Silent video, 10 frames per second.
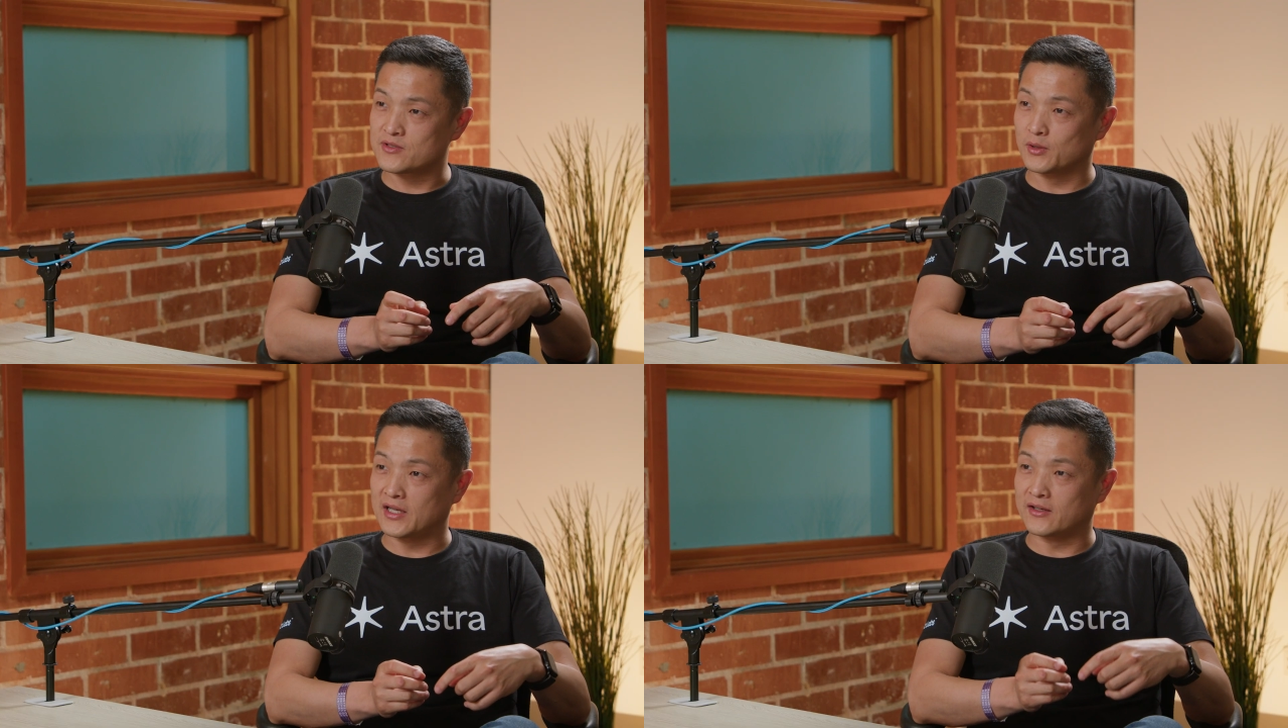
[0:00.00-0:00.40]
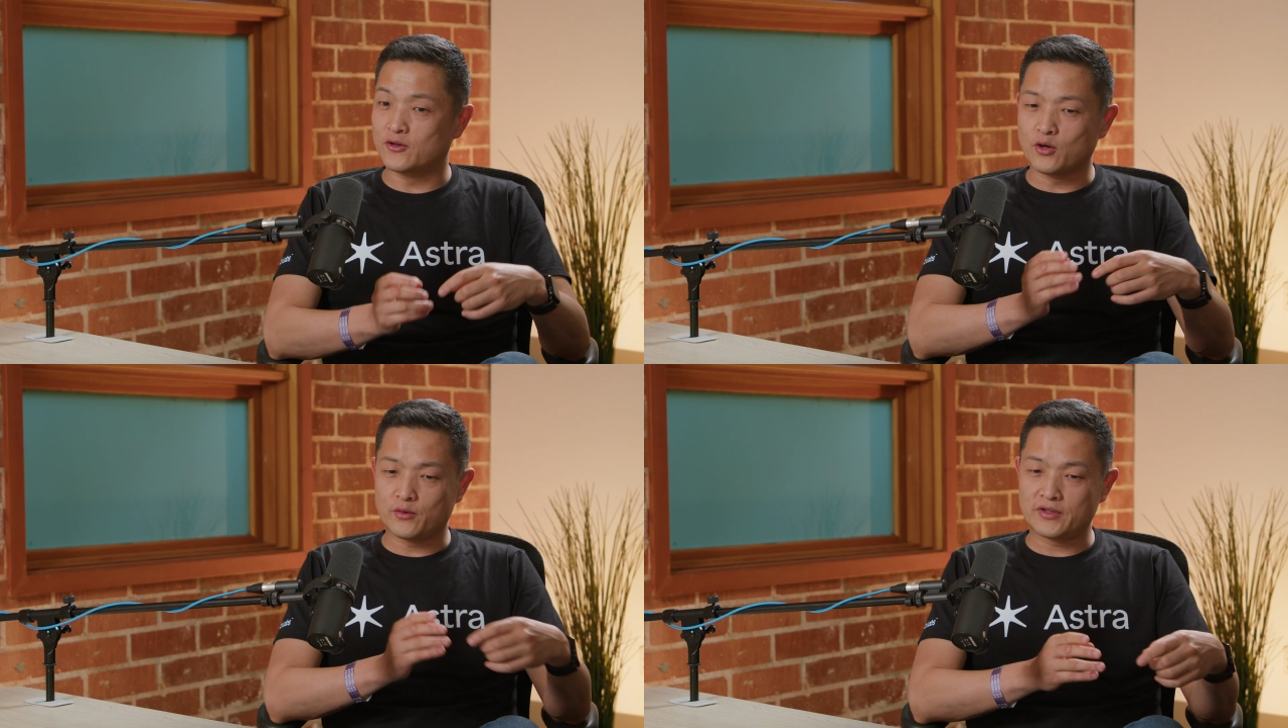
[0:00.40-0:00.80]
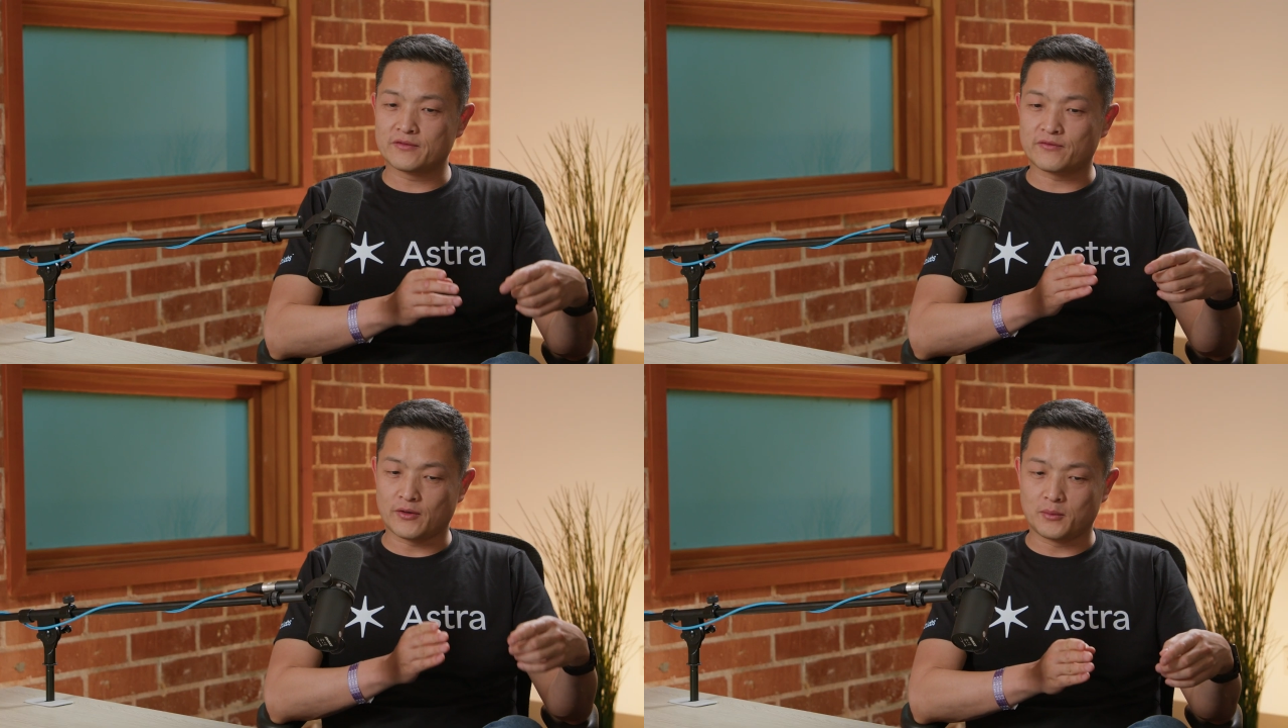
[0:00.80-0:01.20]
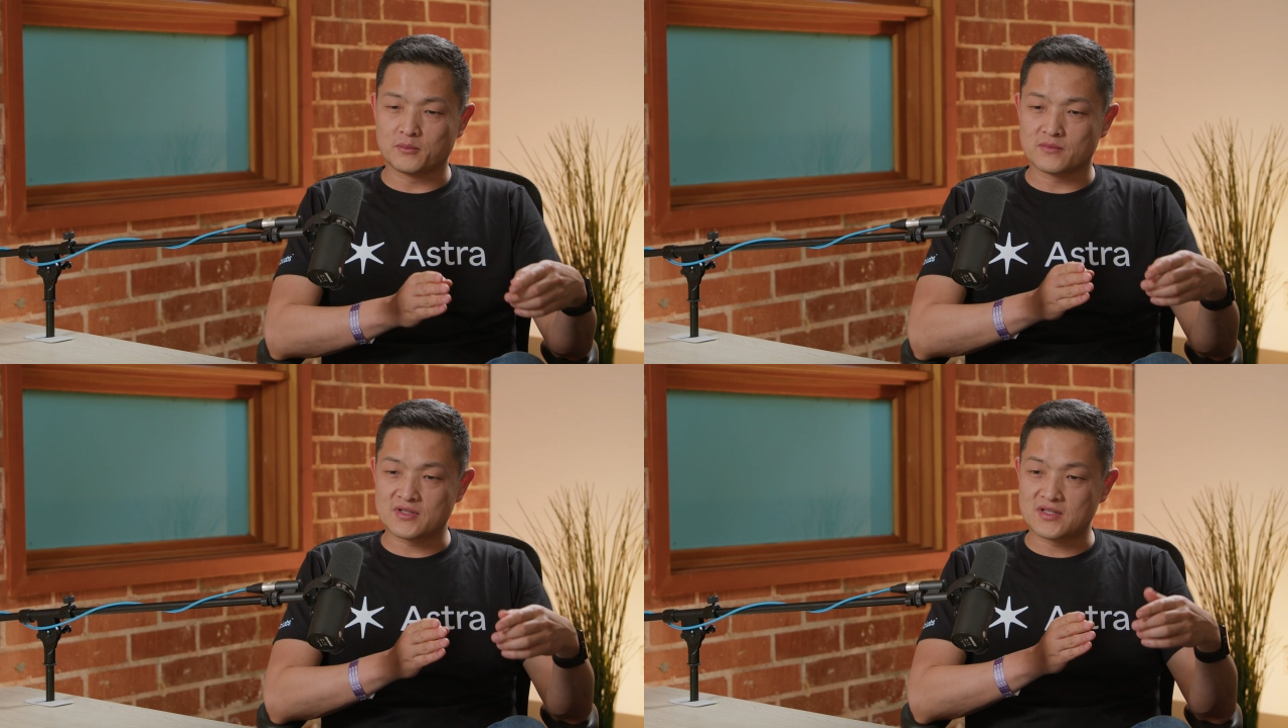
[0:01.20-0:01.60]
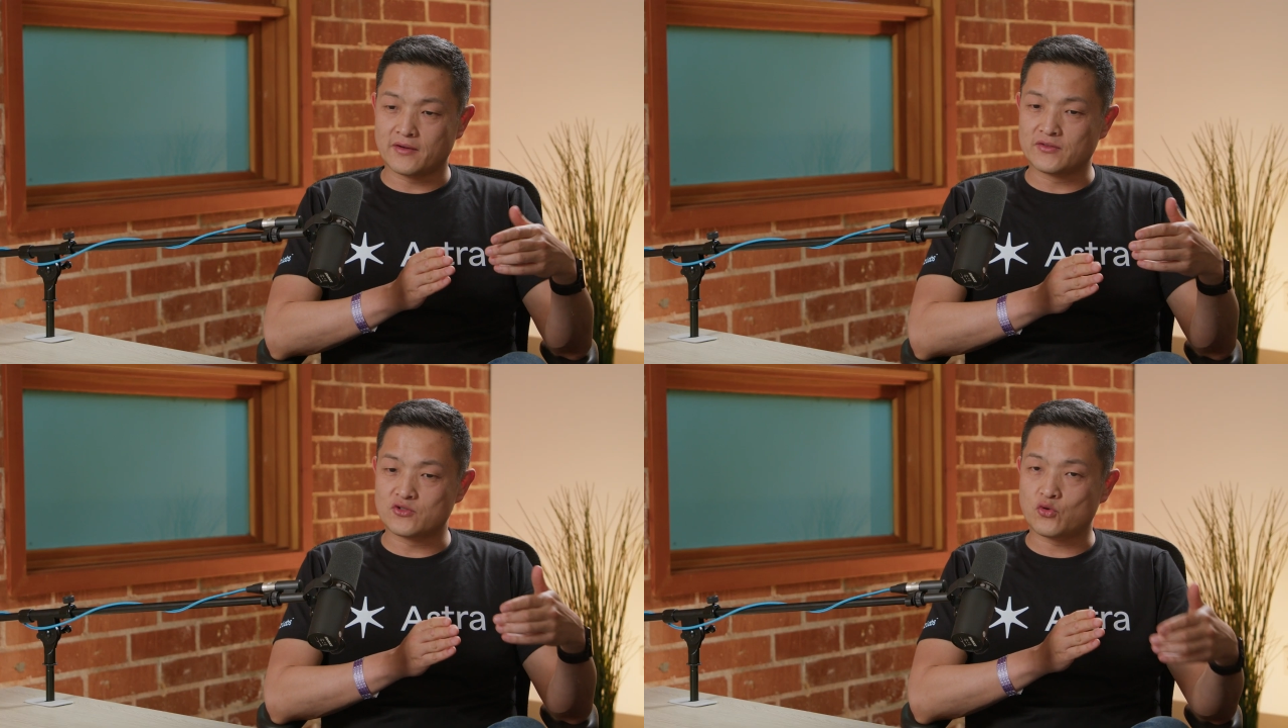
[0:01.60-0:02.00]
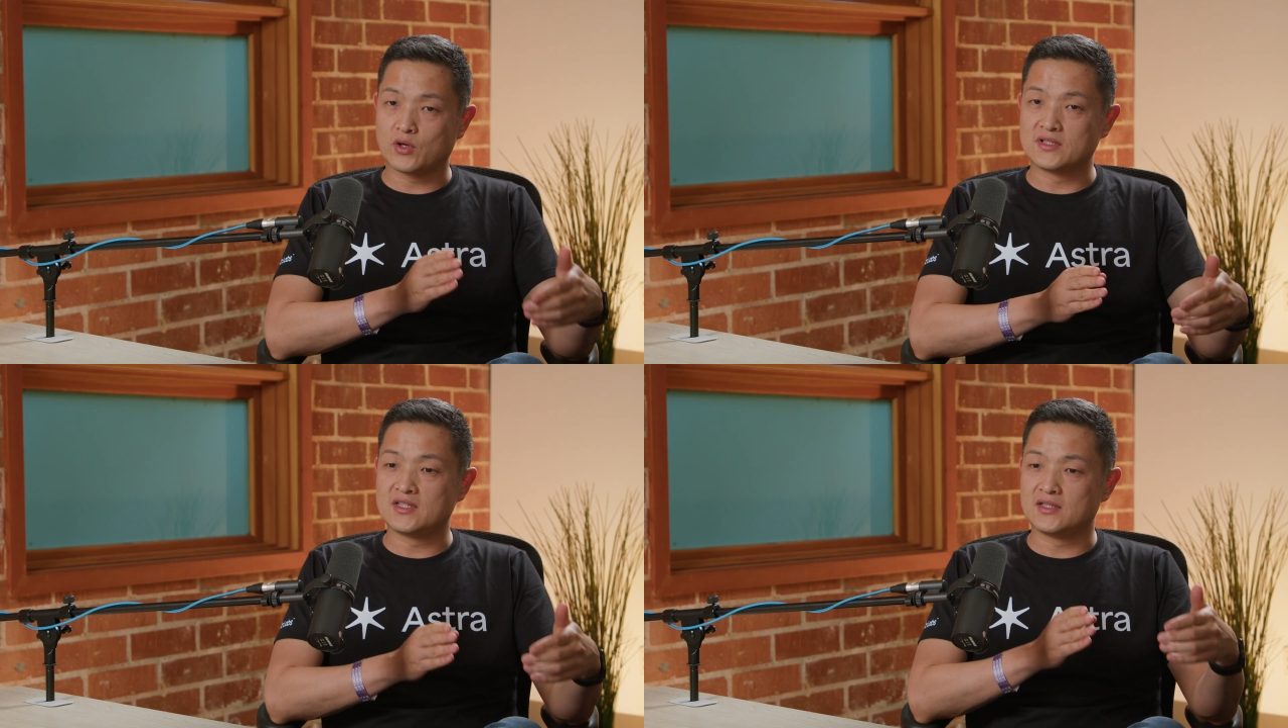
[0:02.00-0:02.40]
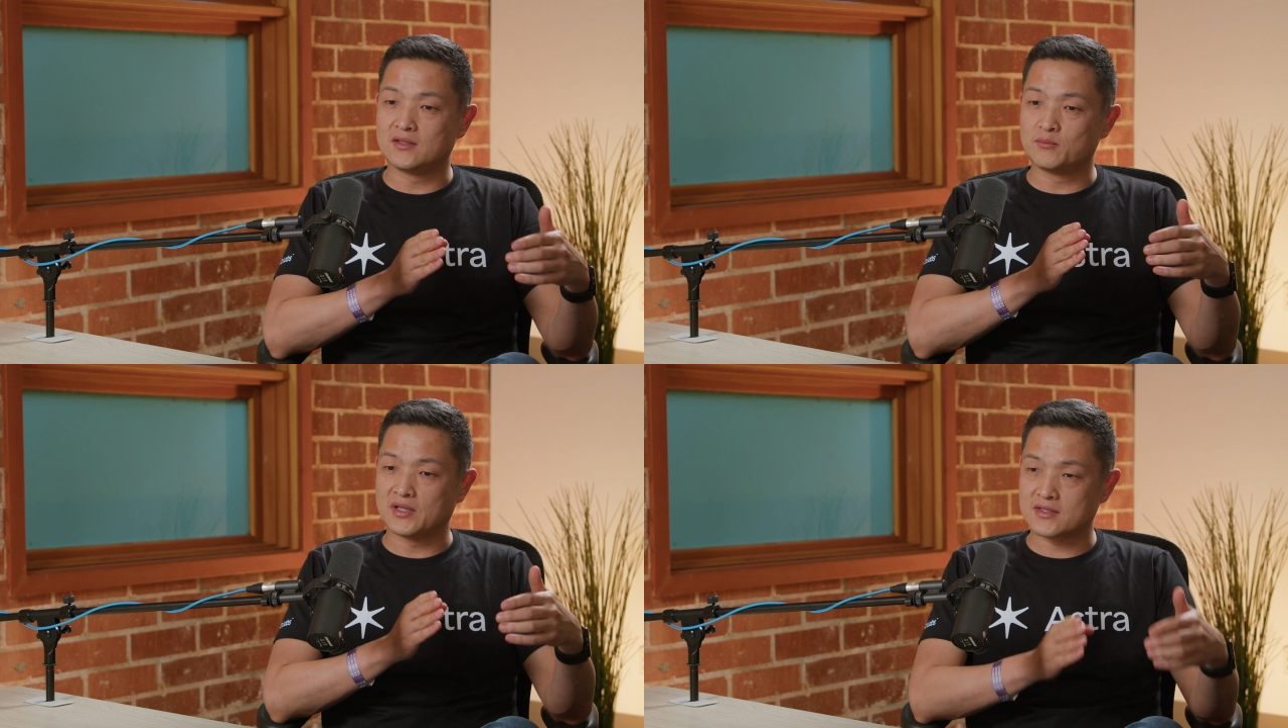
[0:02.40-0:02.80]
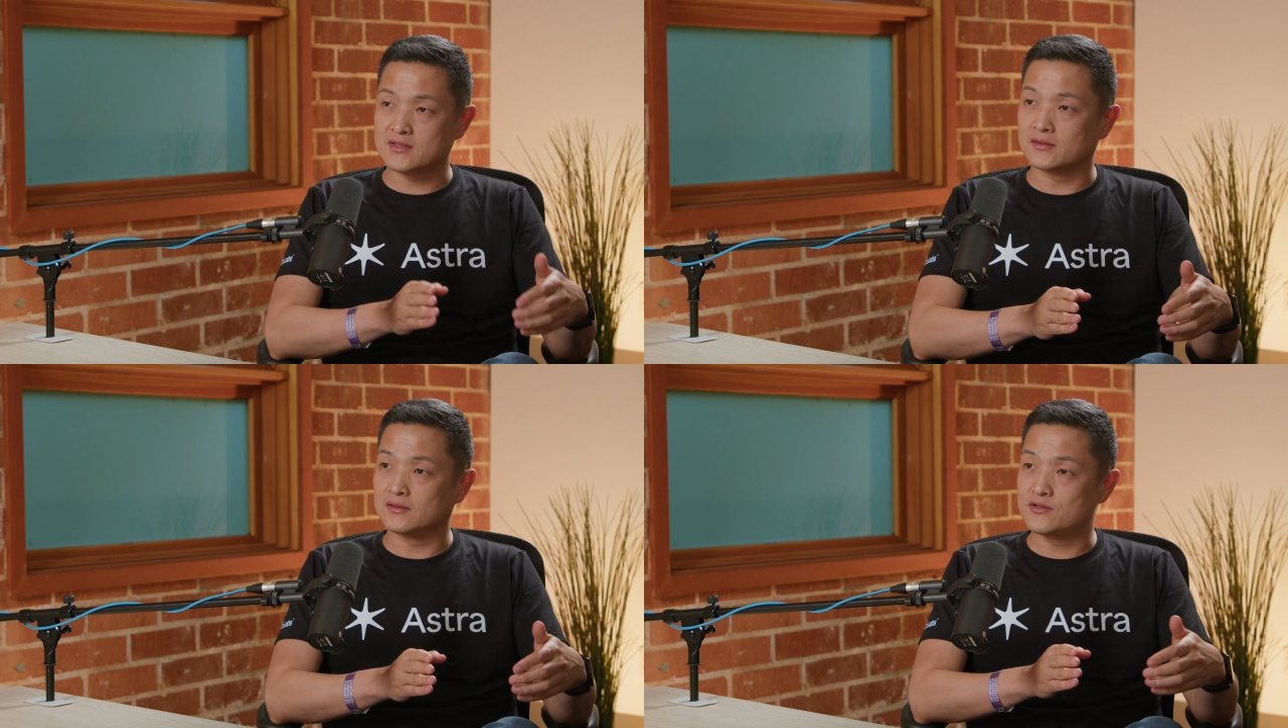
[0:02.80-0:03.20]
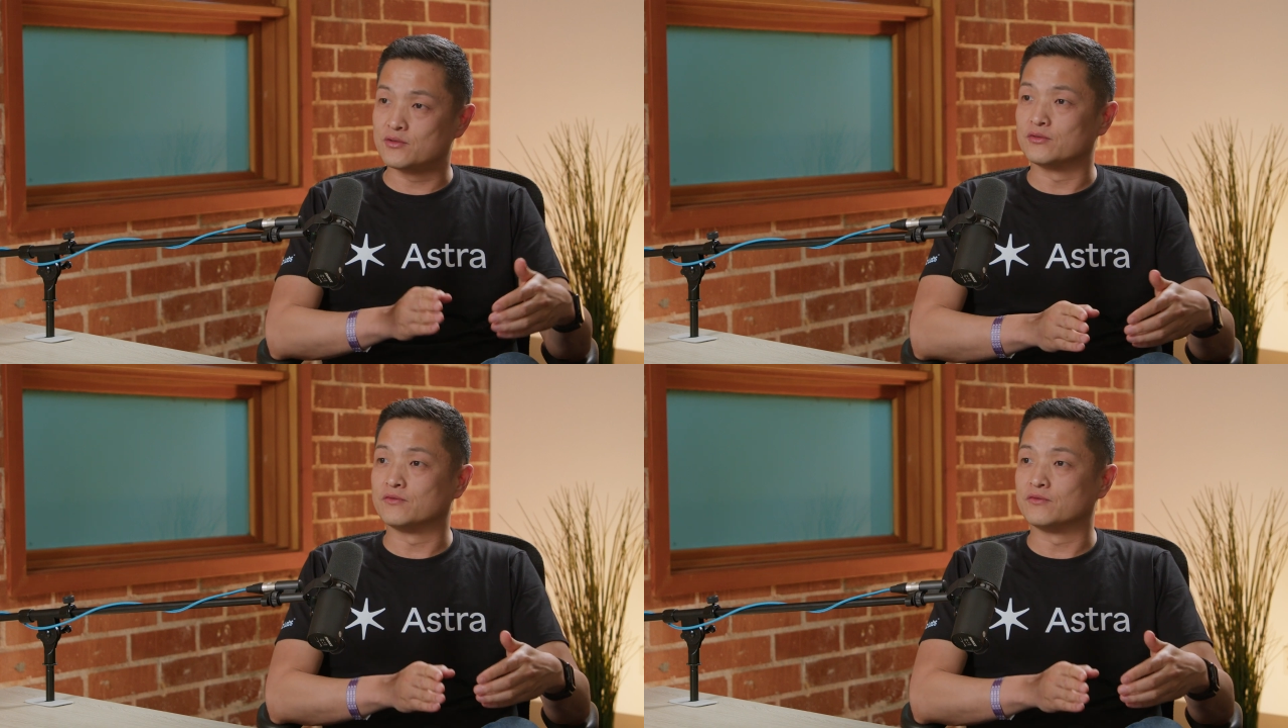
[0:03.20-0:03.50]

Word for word: So like going from 720 pixel to